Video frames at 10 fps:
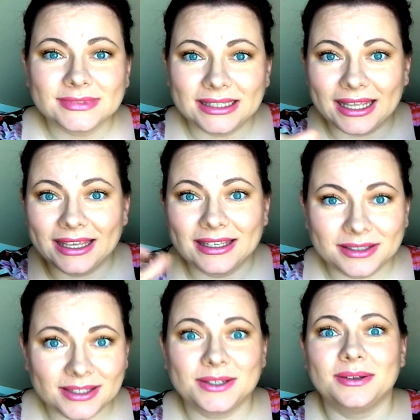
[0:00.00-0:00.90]
like
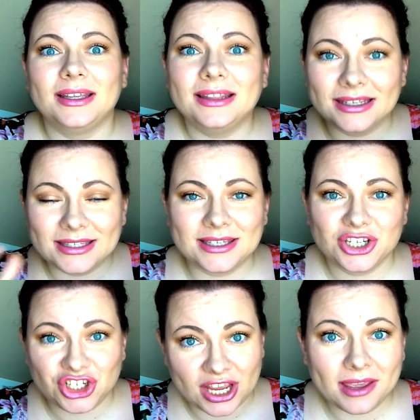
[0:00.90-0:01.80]
in its
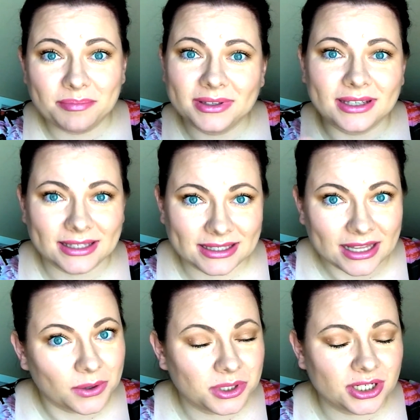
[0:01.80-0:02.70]
shape and not
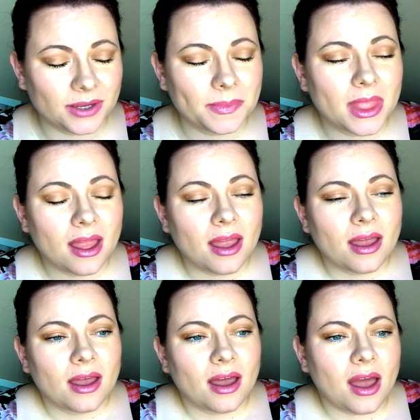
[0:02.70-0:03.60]
slouchy
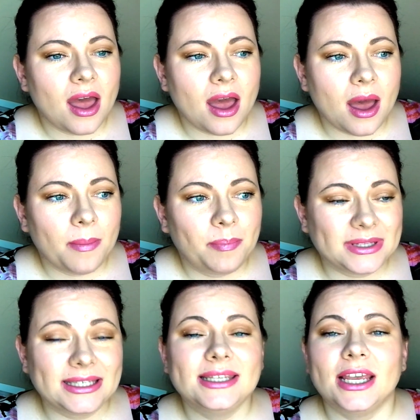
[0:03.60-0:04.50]
uh,
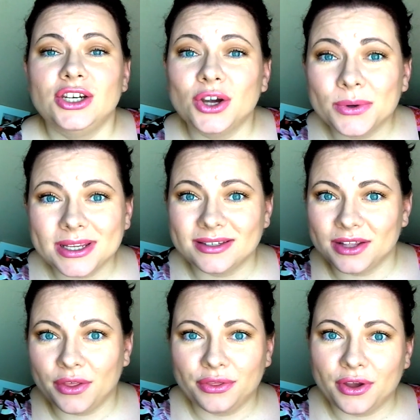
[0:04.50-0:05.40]
but since I
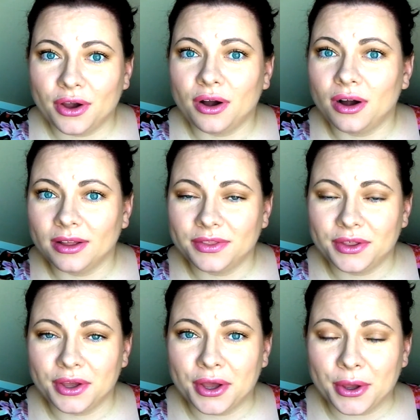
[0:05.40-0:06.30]
noticed the, uh,
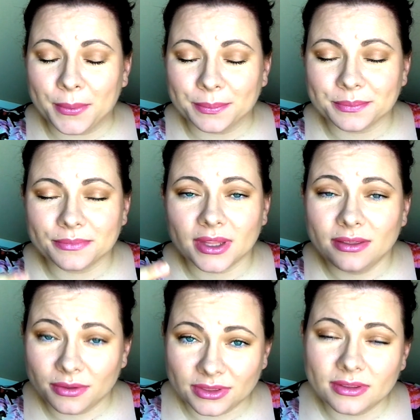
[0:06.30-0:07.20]
the, um,
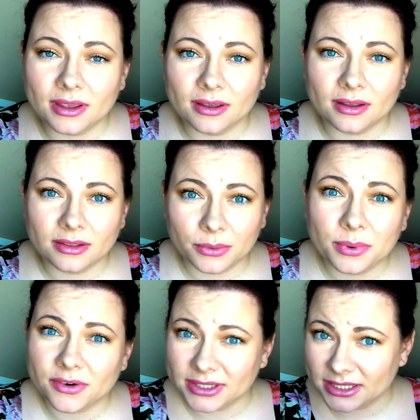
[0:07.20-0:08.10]
the, the the
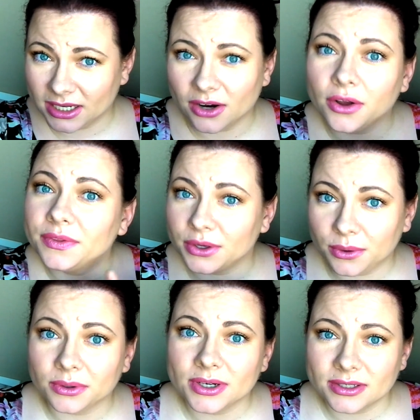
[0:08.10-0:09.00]
wear and tear on the
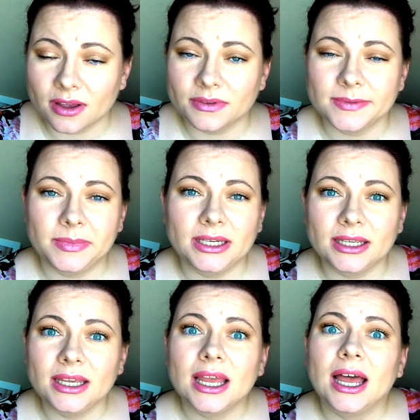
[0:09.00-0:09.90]
corners on the
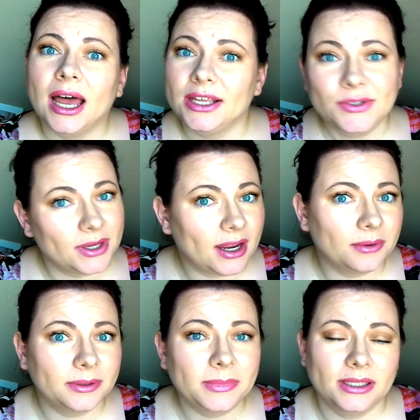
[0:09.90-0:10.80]
Speedy, I took it
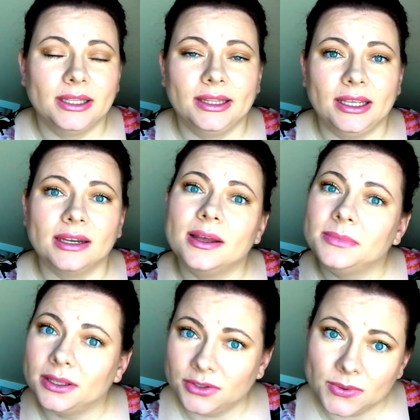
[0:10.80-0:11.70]
out immediately and I'm
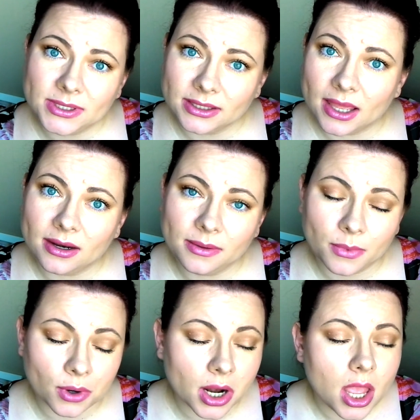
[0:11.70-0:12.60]
not using that
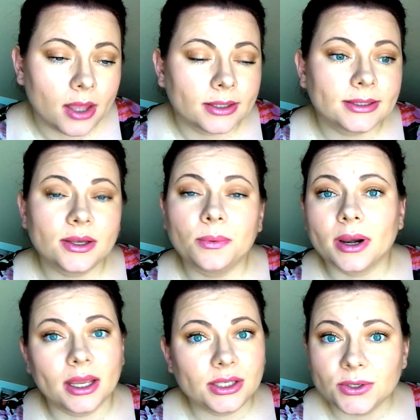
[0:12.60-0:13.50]
anymore. So what
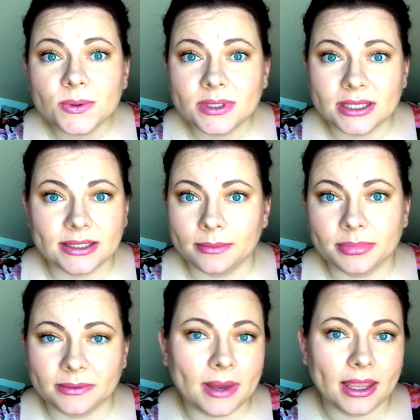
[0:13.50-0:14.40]
I use is
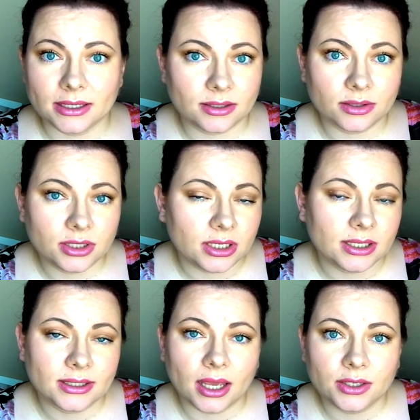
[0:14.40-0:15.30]
simply my
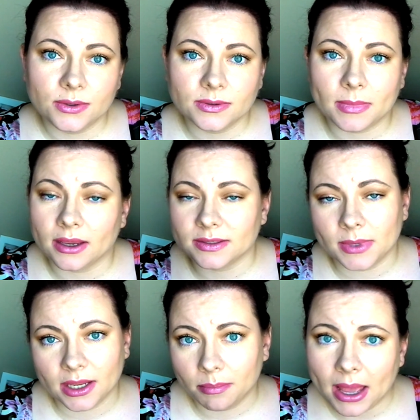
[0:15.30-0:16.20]
SLGs. I use my
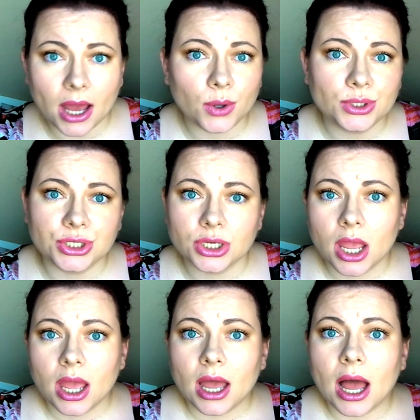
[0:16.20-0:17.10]
cosmetic pouch,
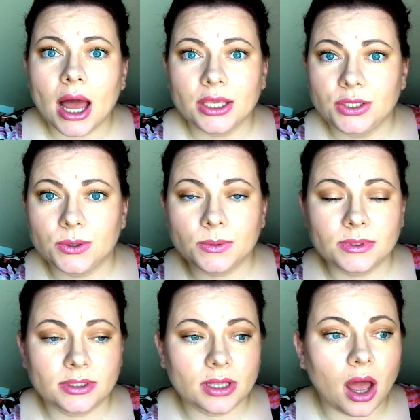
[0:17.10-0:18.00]
I
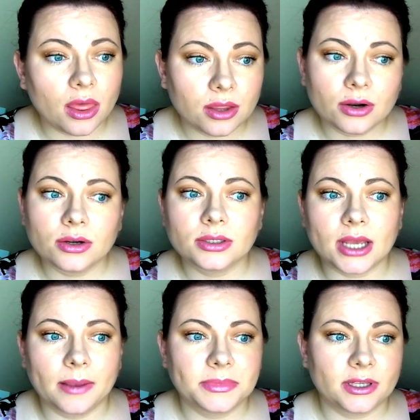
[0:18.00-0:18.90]
use other
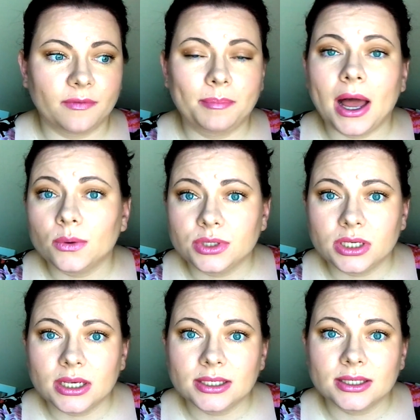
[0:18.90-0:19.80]
types of
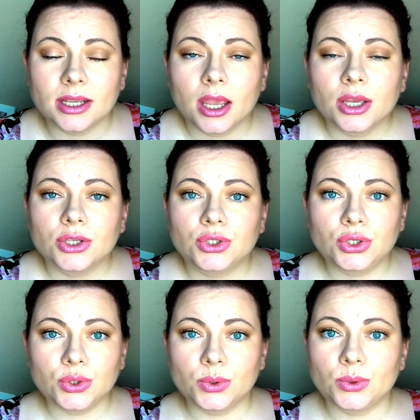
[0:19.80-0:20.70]
pouches,
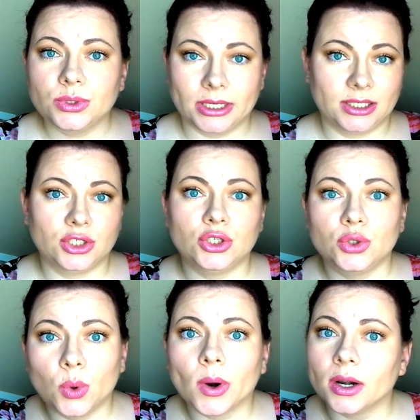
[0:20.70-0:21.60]
to just
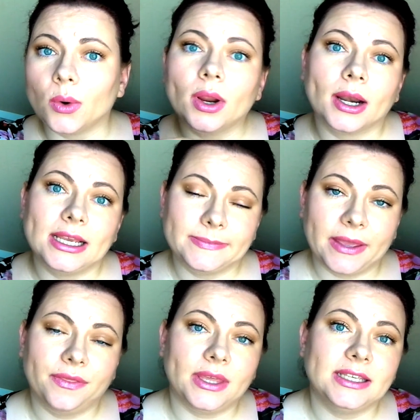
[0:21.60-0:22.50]
store and organize
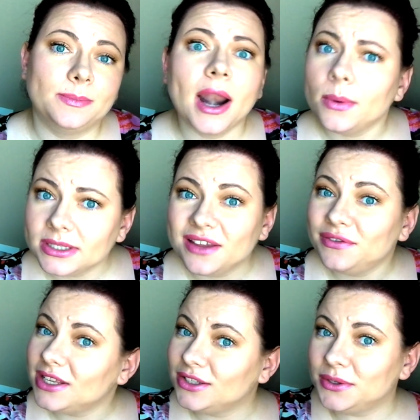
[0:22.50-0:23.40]
my things. But I will
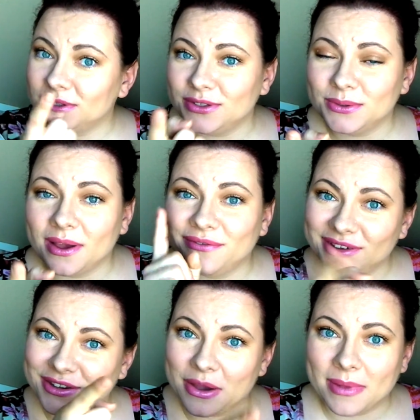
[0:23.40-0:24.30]
definitely do a
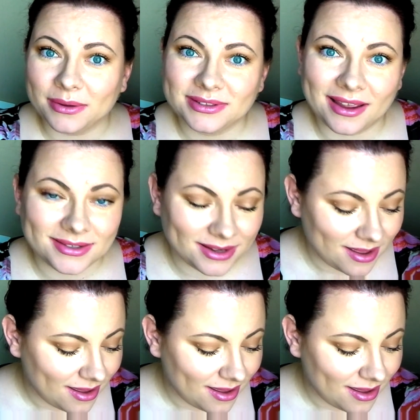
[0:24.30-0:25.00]
video about that